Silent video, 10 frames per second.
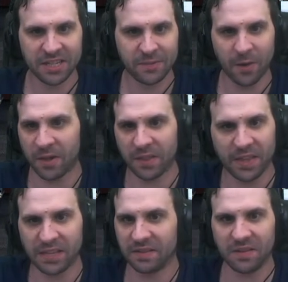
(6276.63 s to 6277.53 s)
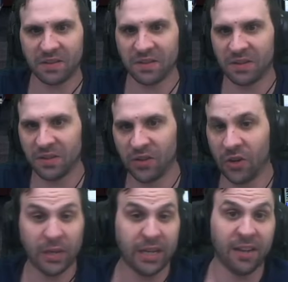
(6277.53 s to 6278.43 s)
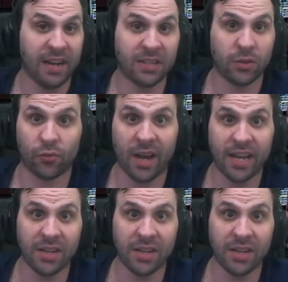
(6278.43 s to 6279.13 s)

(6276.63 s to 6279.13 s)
part of the thing, you know, Elon has it right.